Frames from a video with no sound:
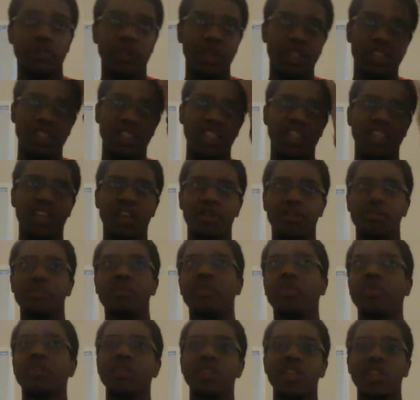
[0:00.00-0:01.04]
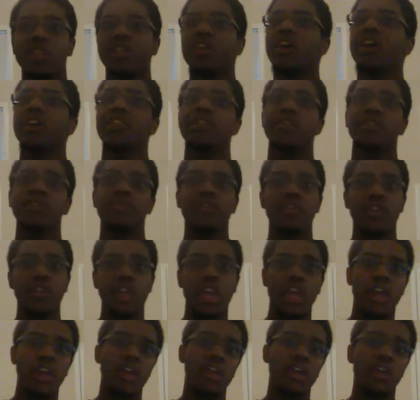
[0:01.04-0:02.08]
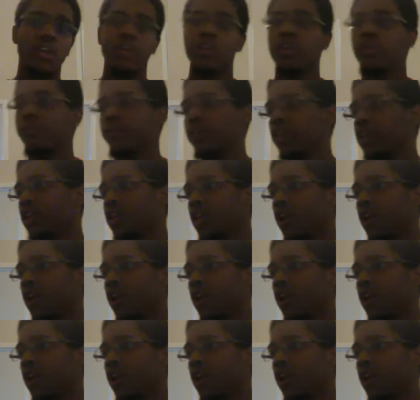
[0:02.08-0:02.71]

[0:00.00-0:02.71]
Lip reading: basically boils down to either if you care or if you